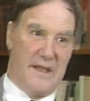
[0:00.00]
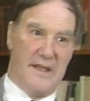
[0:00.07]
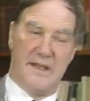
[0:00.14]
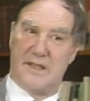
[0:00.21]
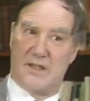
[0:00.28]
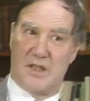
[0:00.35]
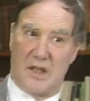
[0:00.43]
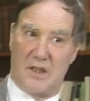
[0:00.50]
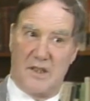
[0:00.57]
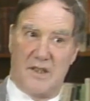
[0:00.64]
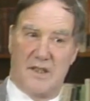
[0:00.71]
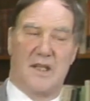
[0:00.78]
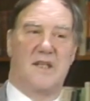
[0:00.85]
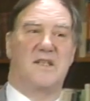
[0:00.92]
He started
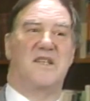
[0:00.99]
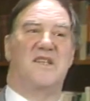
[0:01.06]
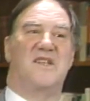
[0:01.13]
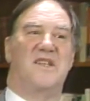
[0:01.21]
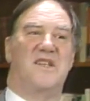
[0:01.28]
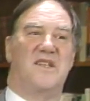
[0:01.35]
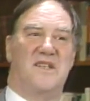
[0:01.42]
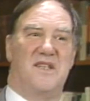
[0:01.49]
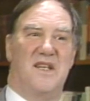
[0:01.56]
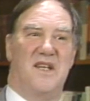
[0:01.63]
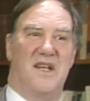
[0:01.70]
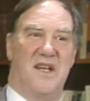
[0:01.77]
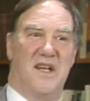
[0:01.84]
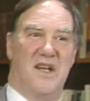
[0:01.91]
discussing this
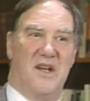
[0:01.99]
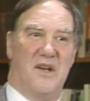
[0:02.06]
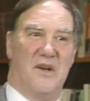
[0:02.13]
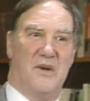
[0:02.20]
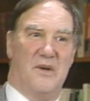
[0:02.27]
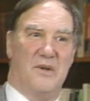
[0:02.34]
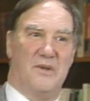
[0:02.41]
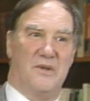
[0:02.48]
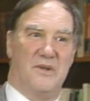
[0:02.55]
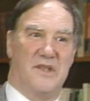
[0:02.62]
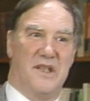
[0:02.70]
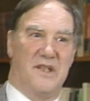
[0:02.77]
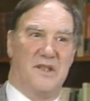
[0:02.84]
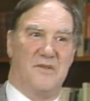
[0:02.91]
whole
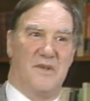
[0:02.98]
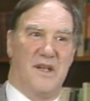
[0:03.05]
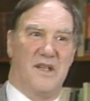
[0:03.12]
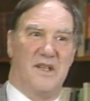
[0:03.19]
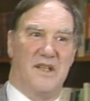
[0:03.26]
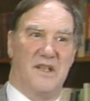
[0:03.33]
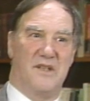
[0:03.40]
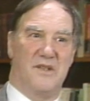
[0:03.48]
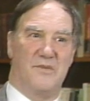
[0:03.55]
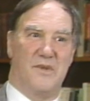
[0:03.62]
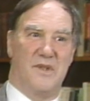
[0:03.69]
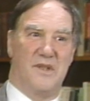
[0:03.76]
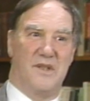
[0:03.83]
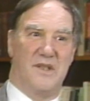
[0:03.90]
set of ideas
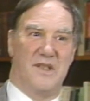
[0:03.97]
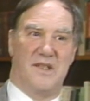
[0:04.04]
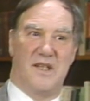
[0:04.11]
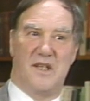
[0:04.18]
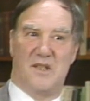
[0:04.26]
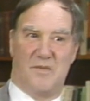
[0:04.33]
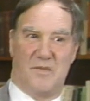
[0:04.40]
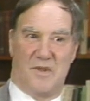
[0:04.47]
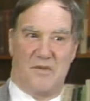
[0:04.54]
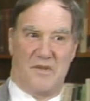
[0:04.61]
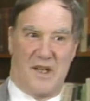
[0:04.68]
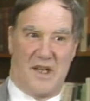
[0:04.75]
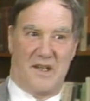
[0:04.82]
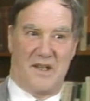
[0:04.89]
with the statesmen
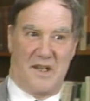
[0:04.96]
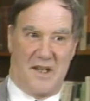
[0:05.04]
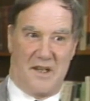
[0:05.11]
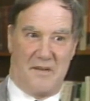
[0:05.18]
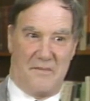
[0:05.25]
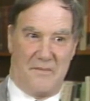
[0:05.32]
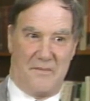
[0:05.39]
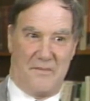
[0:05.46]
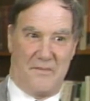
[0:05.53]
of that time.